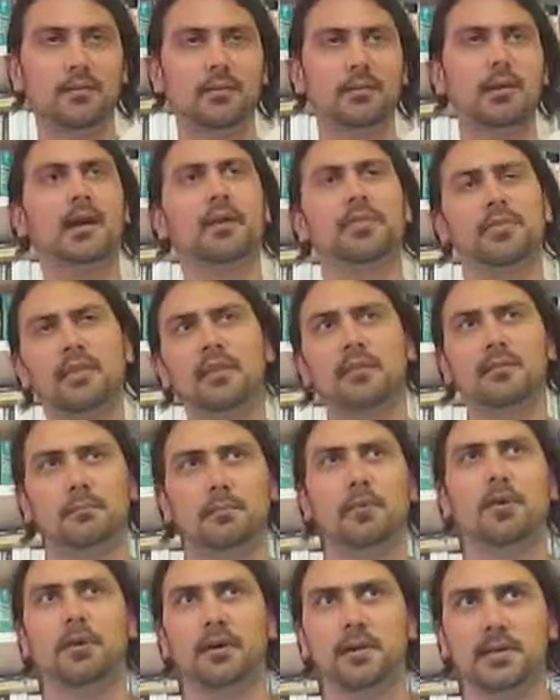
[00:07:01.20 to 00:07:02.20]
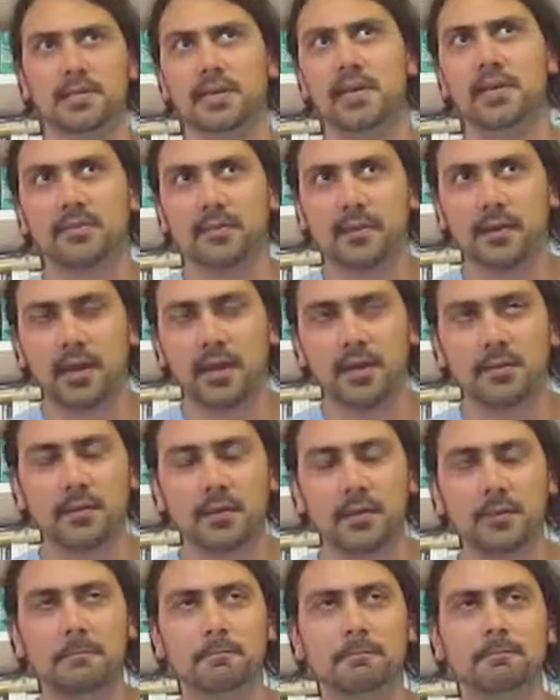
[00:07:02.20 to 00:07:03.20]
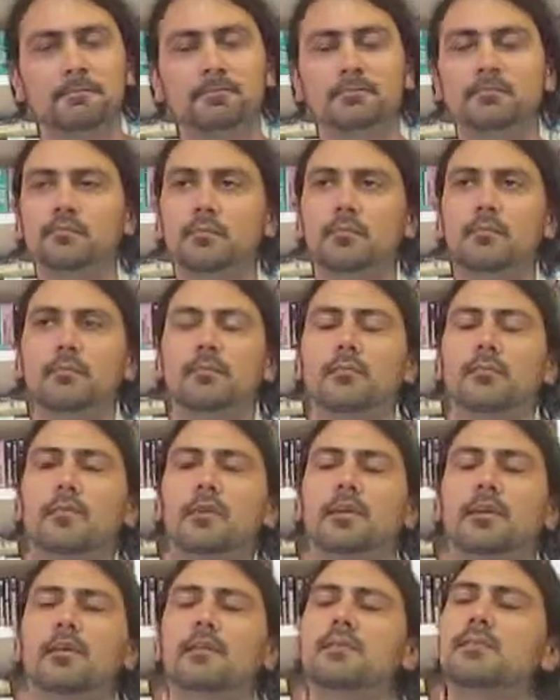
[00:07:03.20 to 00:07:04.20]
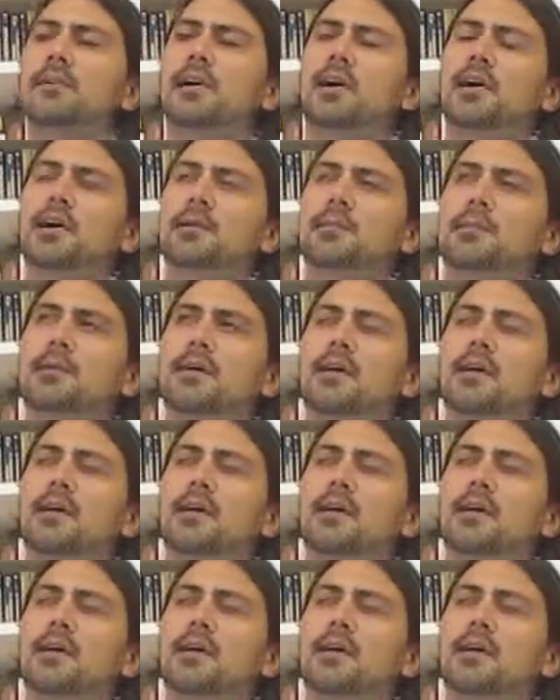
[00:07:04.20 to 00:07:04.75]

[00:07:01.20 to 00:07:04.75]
I think a bird is out to get me. Thyme,